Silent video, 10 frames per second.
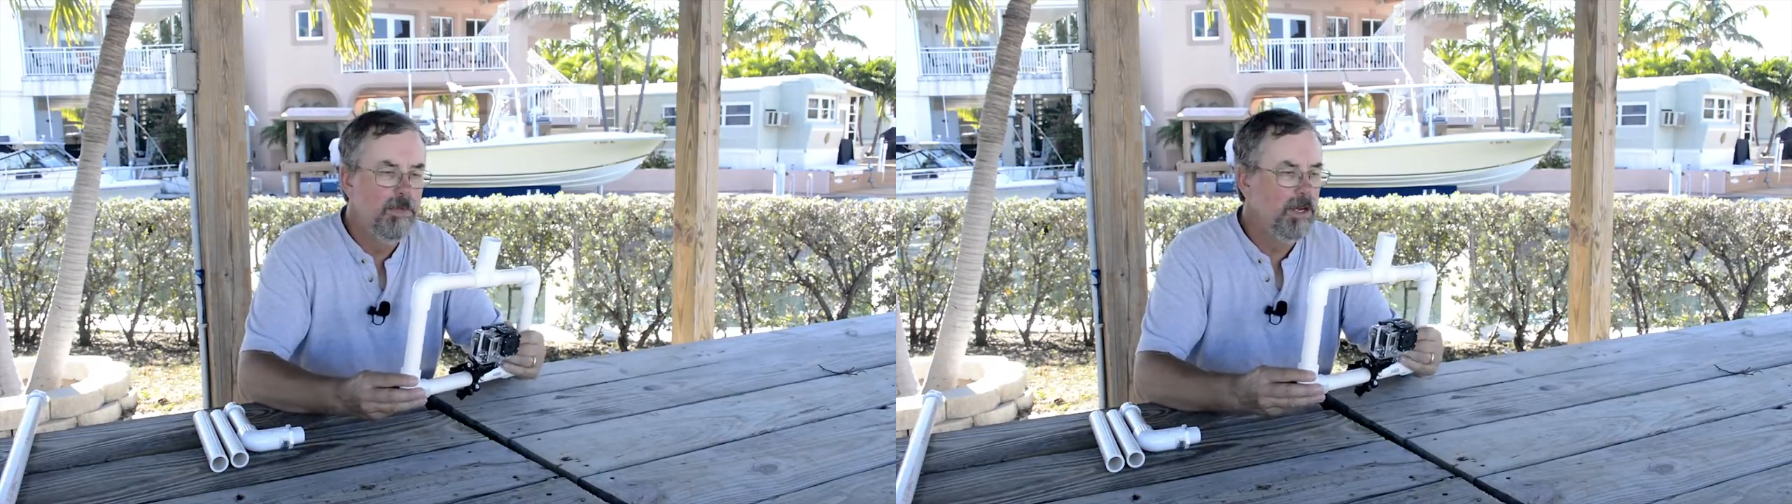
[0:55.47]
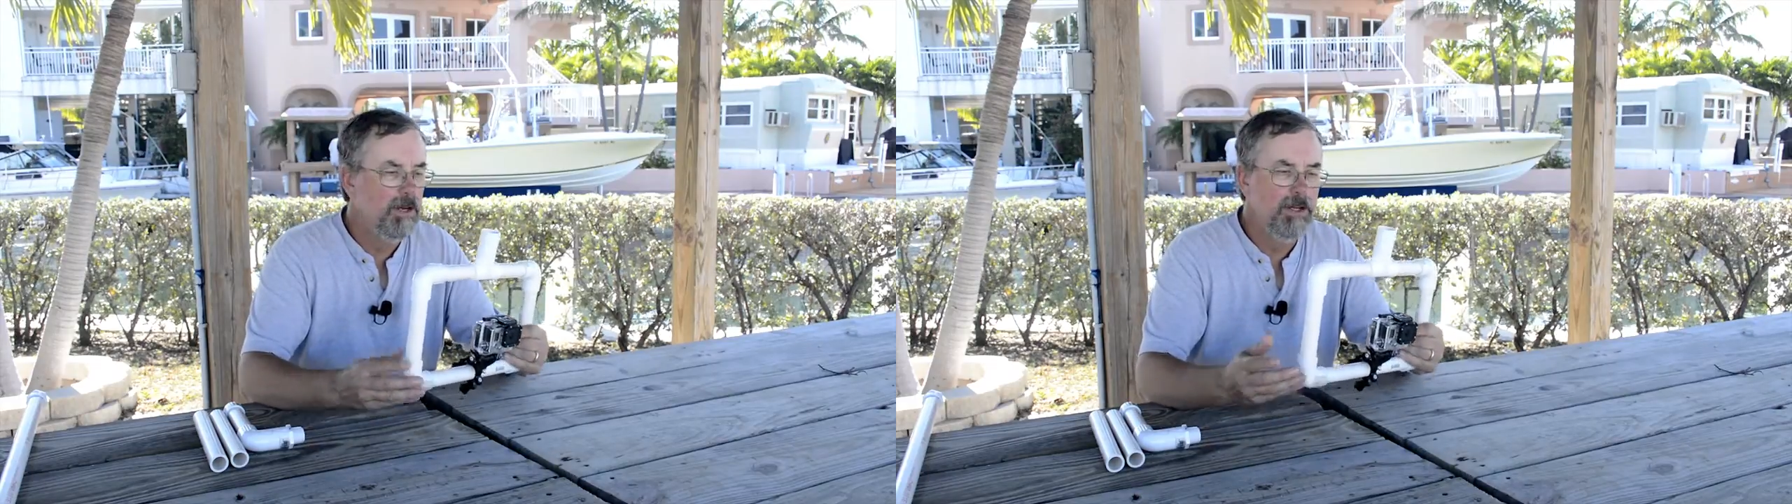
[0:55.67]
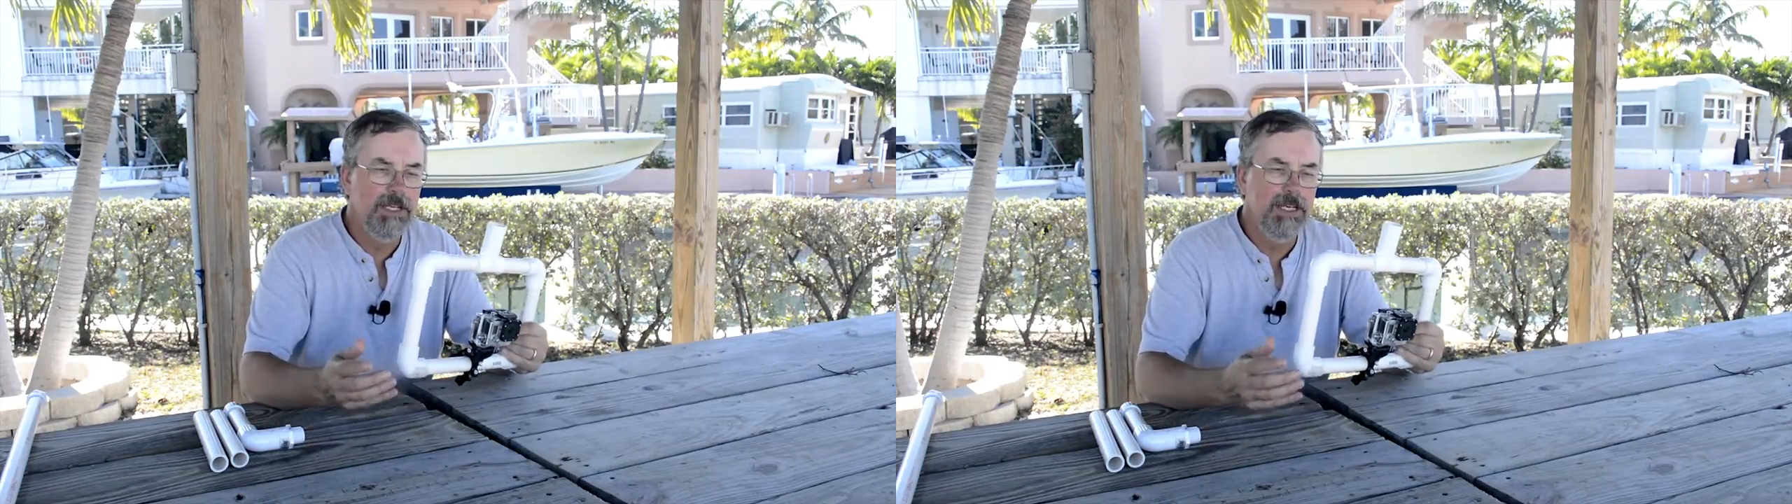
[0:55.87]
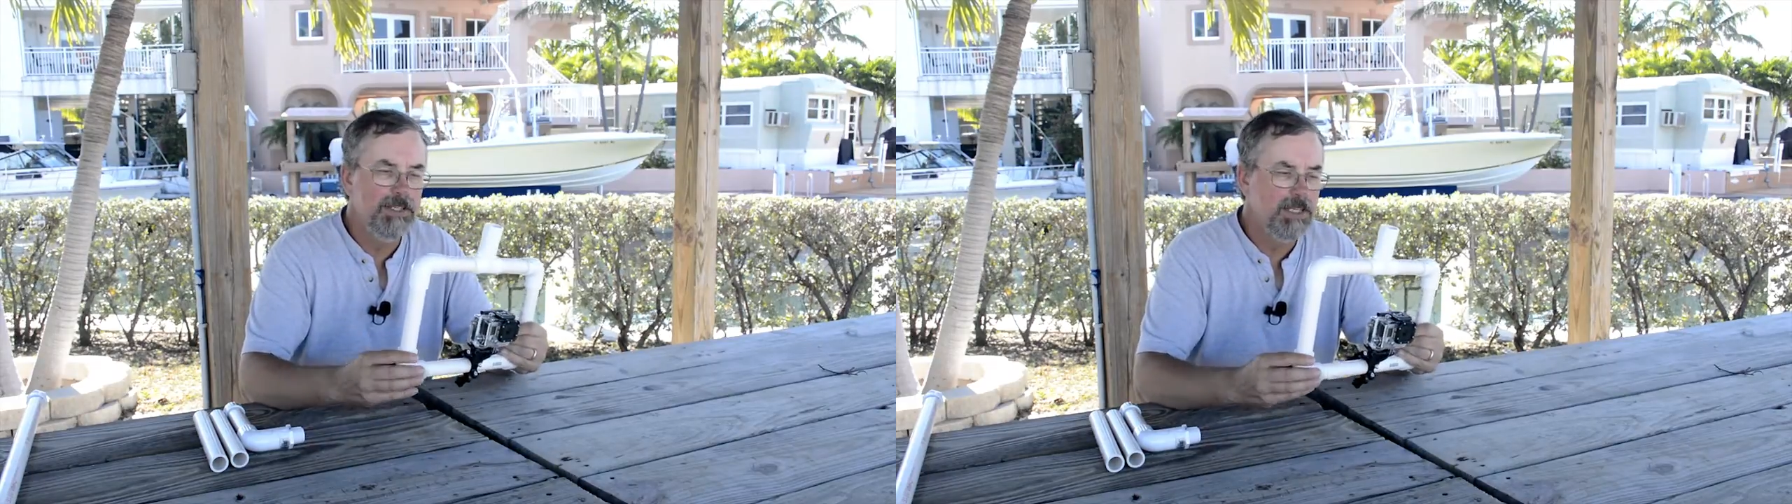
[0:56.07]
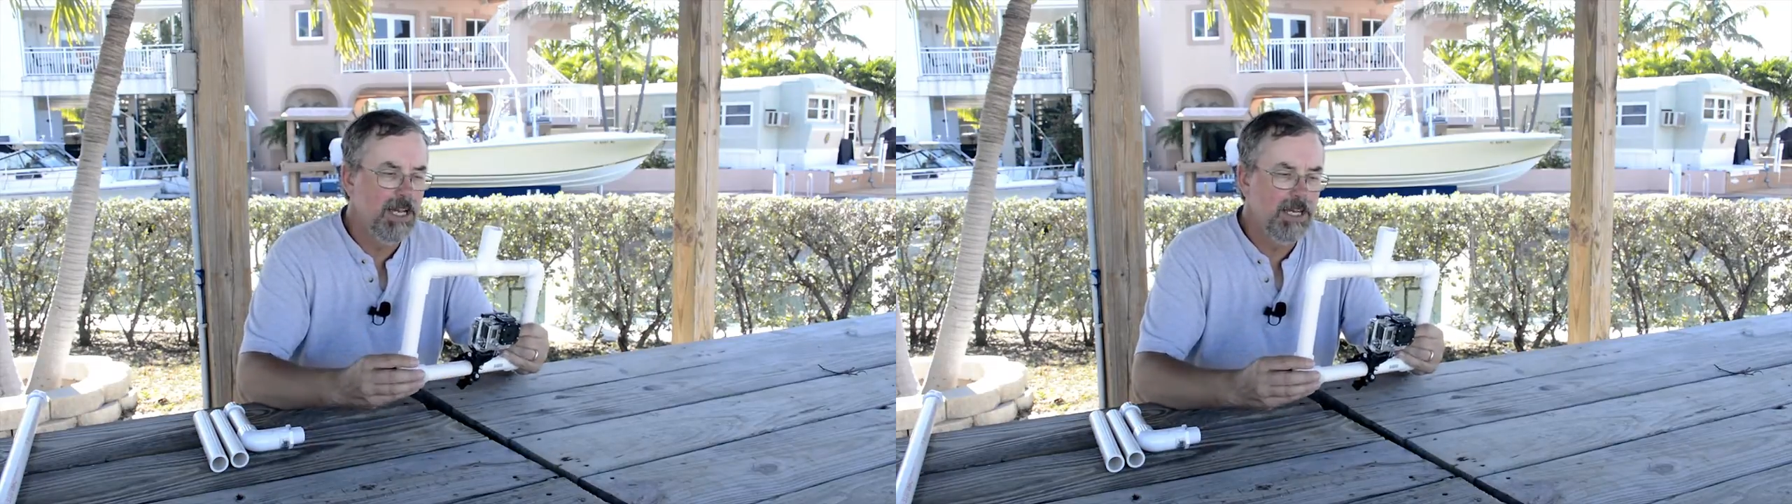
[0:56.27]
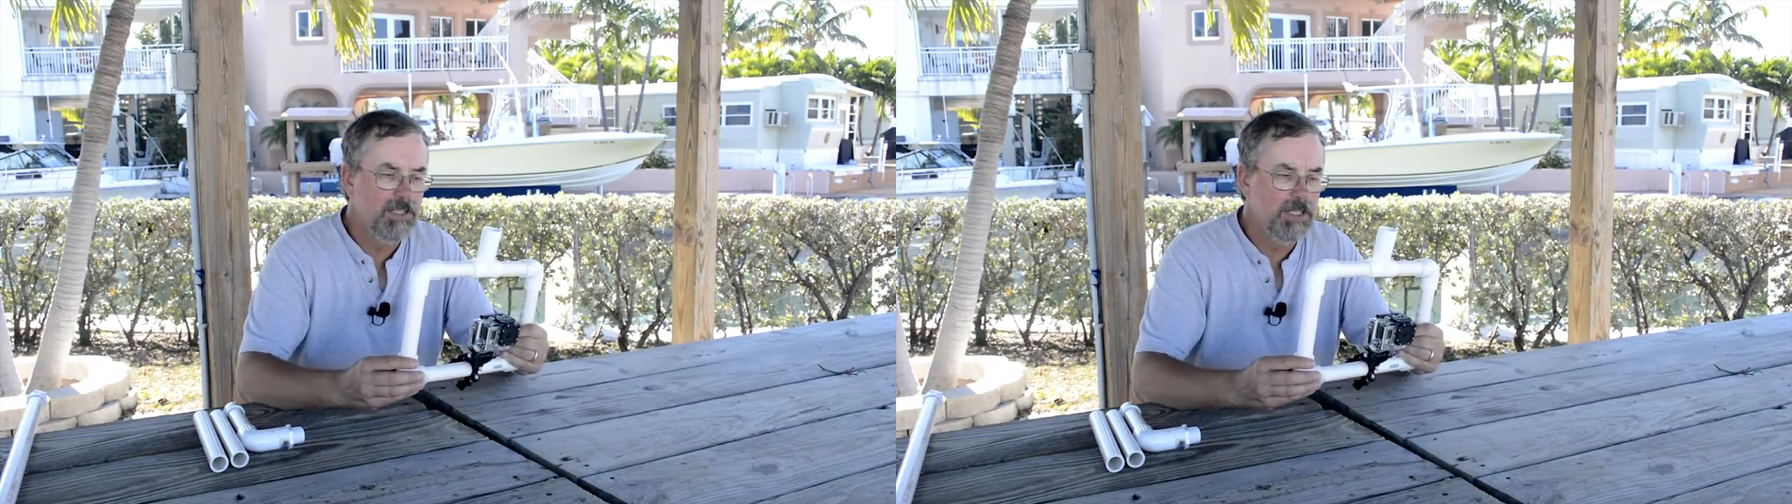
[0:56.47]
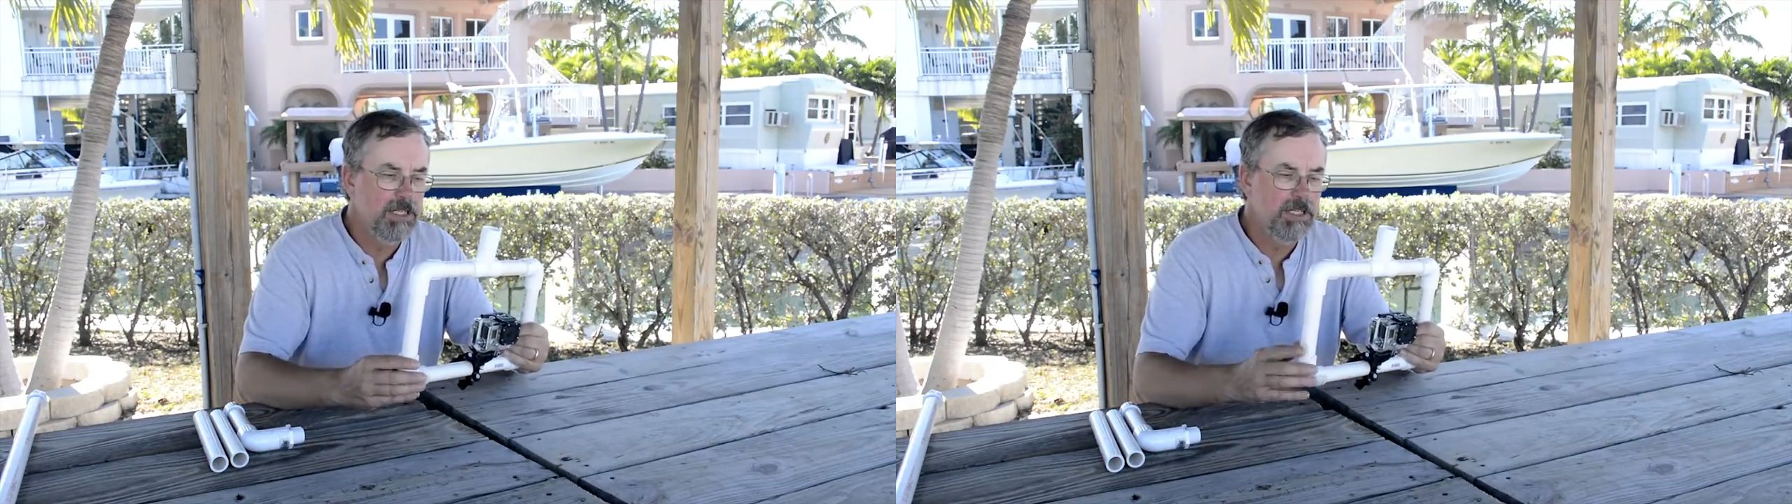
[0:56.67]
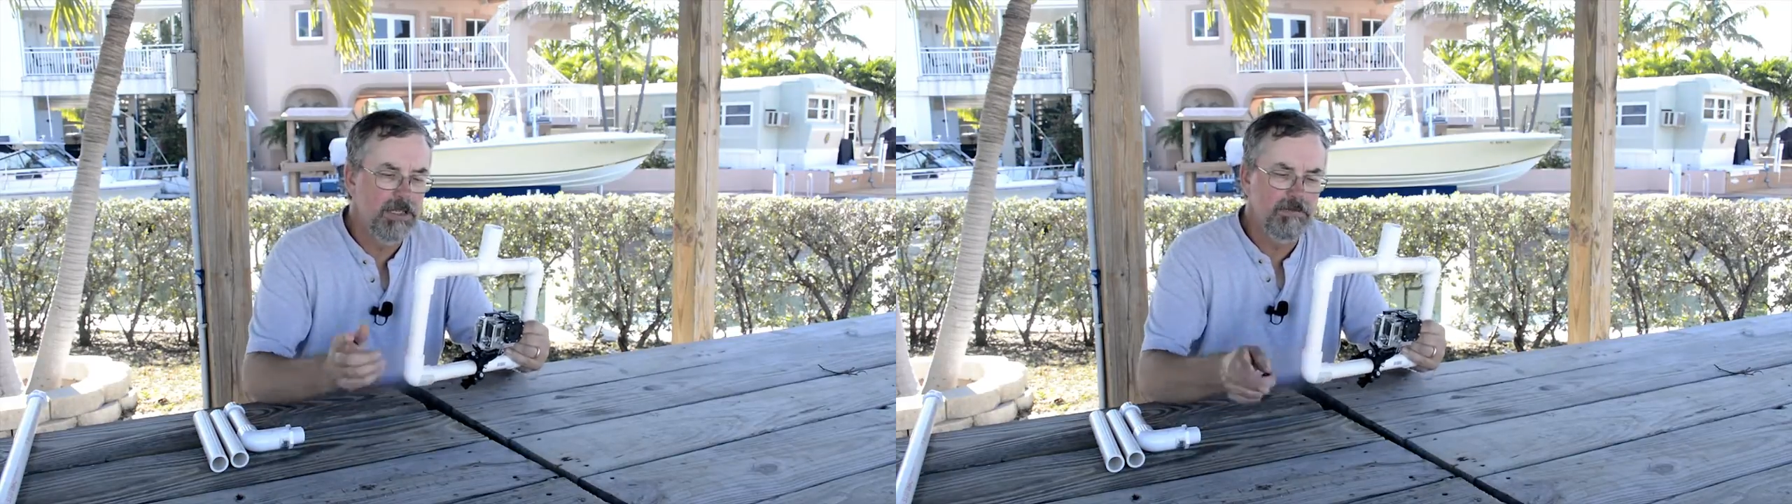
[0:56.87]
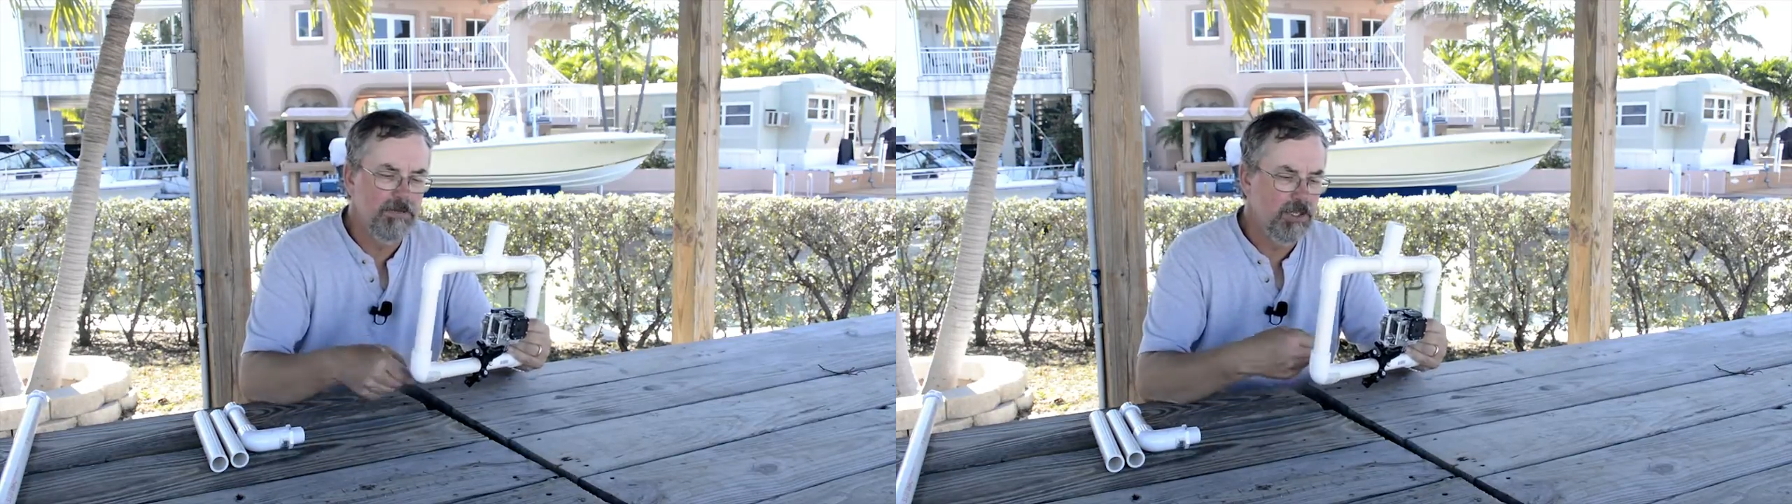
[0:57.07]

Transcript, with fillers: But all you need is a hacksaw and,